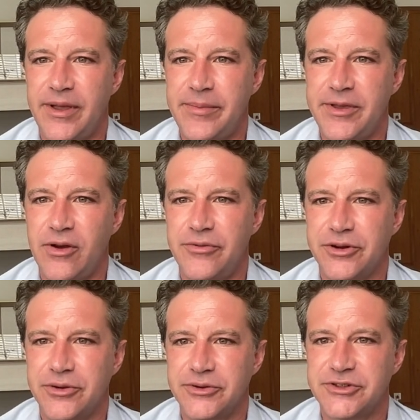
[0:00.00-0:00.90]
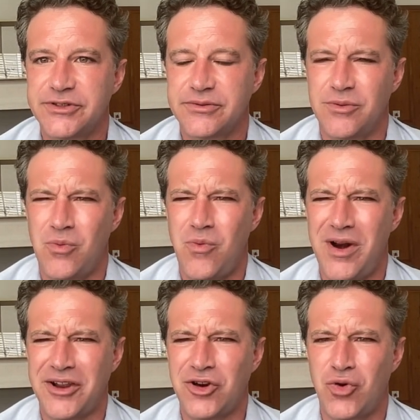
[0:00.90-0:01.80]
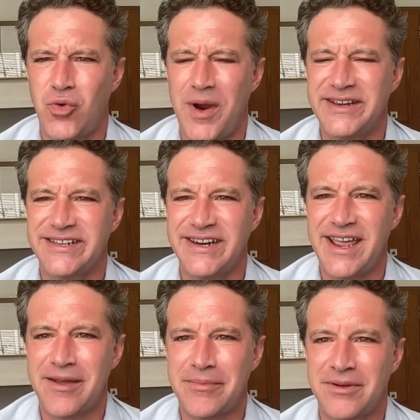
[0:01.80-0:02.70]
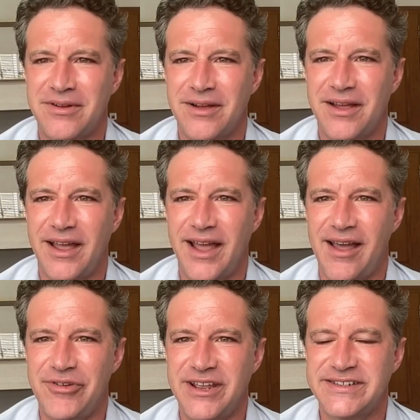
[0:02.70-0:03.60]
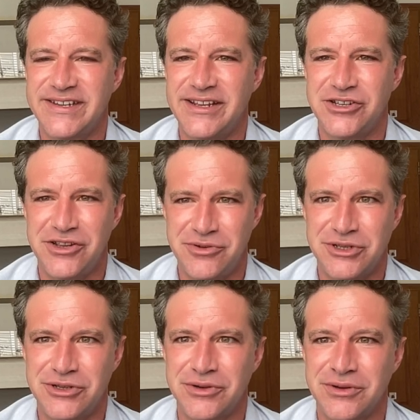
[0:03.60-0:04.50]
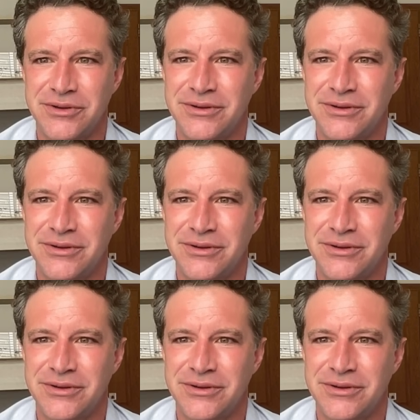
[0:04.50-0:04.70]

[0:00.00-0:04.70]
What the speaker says: Baby Overdose. What a crazy name. Have a nice day to you too.